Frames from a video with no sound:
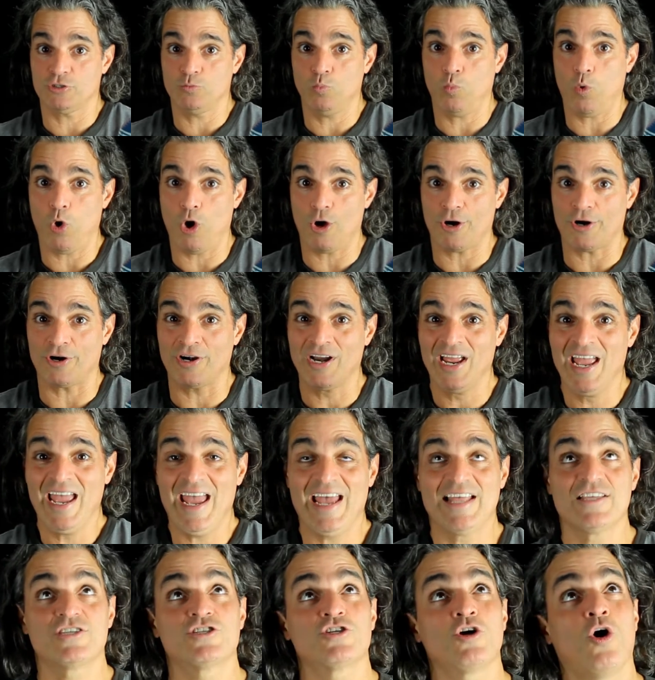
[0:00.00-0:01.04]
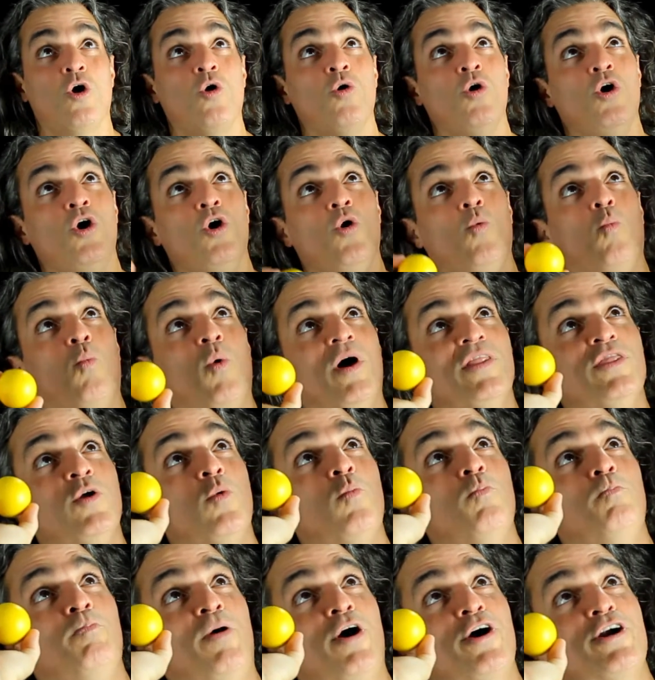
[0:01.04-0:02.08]
in water. And so when the
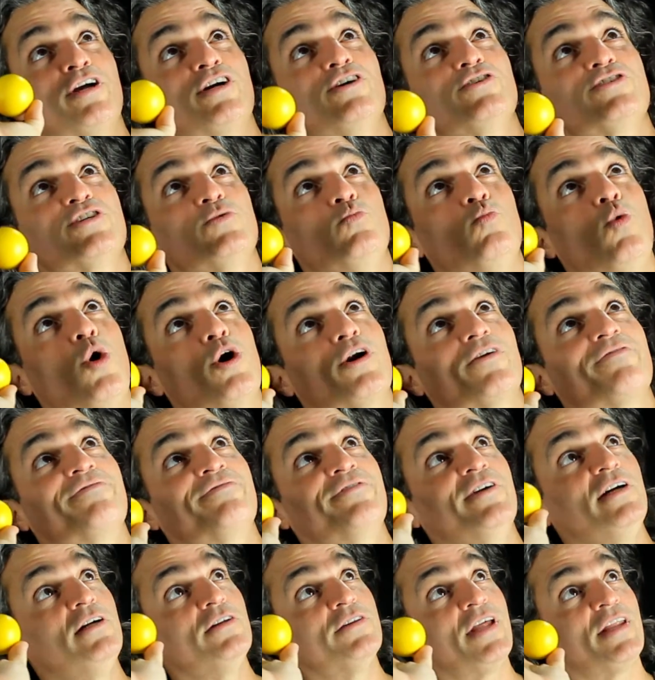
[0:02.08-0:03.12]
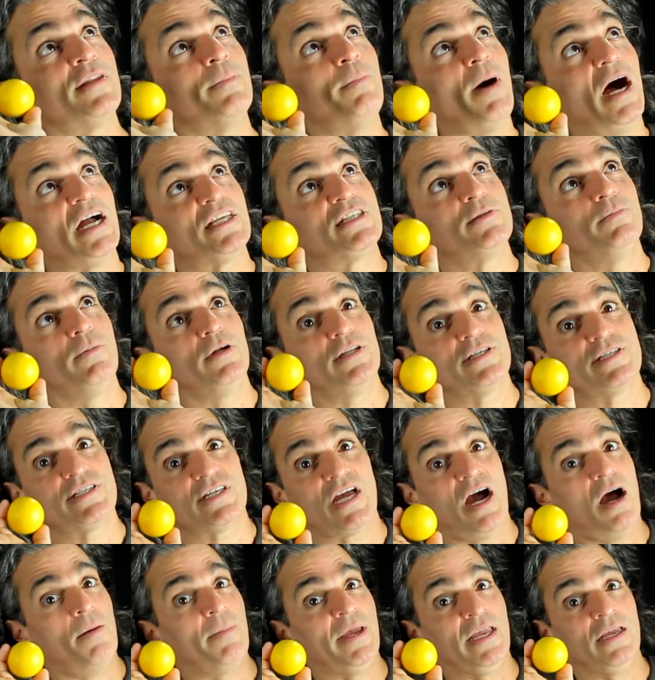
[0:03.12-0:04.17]
particles in water feel that the bocce ball is
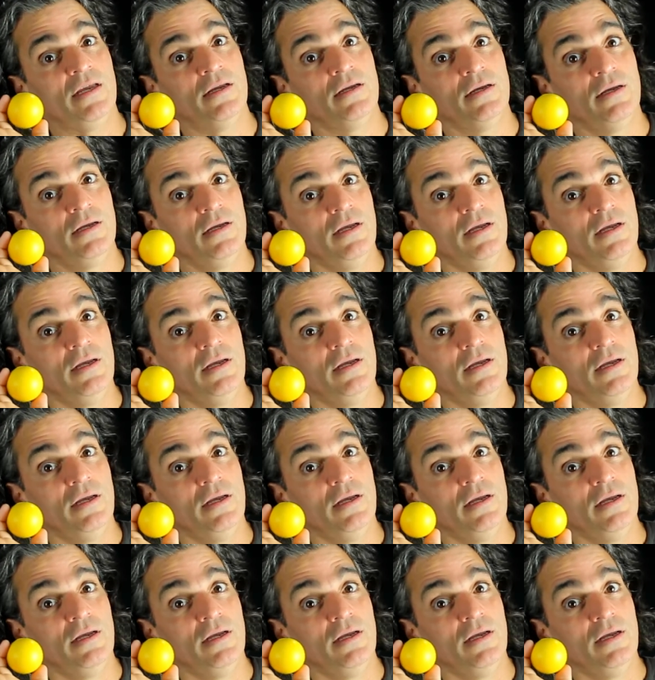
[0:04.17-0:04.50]
coming,